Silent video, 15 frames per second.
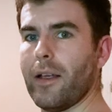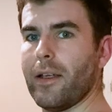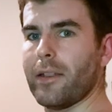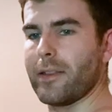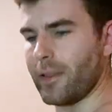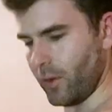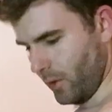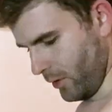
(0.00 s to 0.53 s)
It
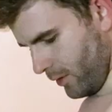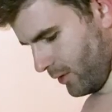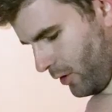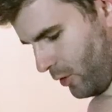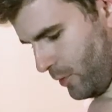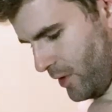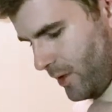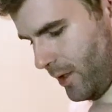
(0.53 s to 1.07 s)
still looks
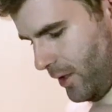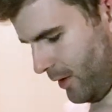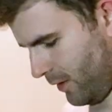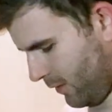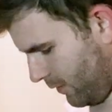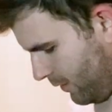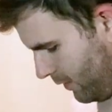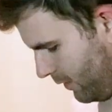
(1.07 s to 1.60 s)
so bizarre.
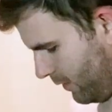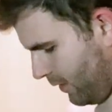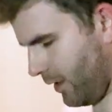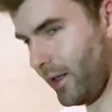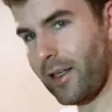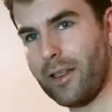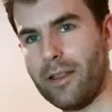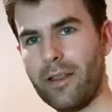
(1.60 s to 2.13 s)

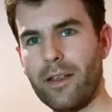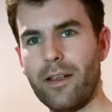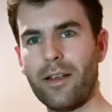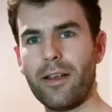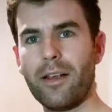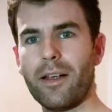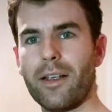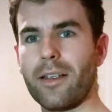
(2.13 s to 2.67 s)
I can
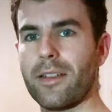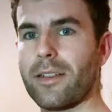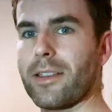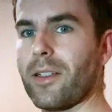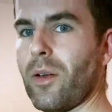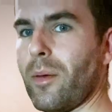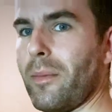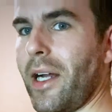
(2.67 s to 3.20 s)

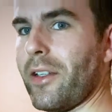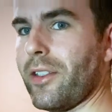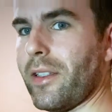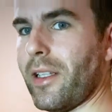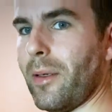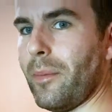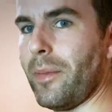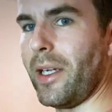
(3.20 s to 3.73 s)
still
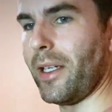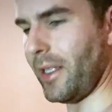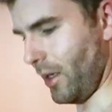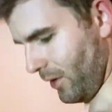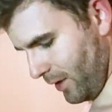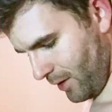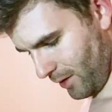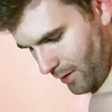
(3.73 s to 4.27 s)
imagine them being
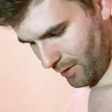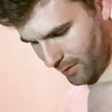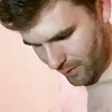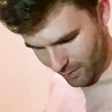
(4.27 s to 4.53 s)
out here.